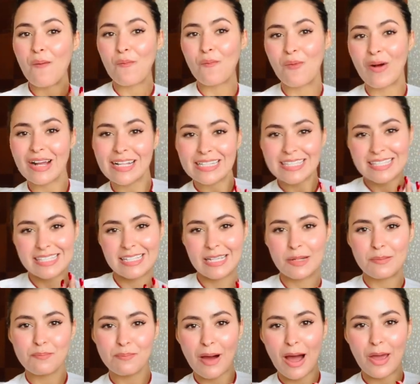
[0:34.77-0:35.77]
what's
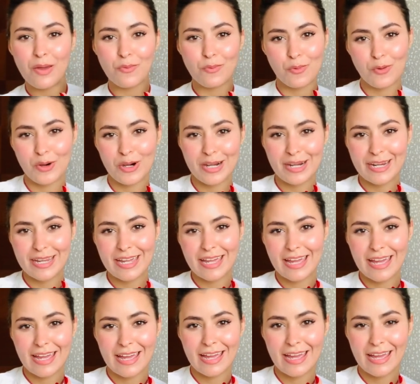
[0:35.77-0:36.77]
in my work,
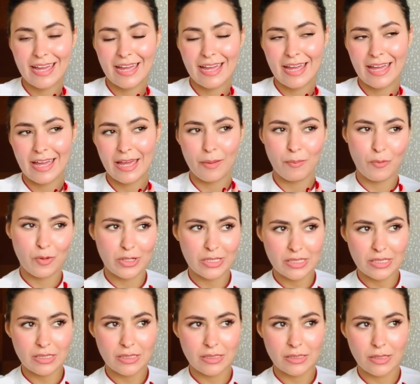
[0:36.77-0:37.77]

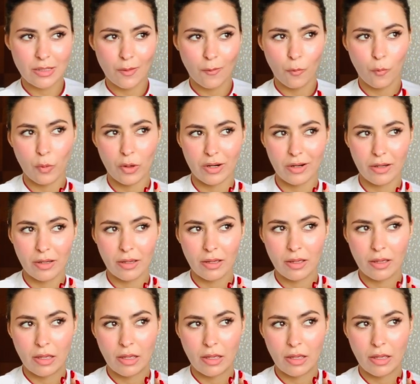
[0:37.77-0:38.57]
Emirates work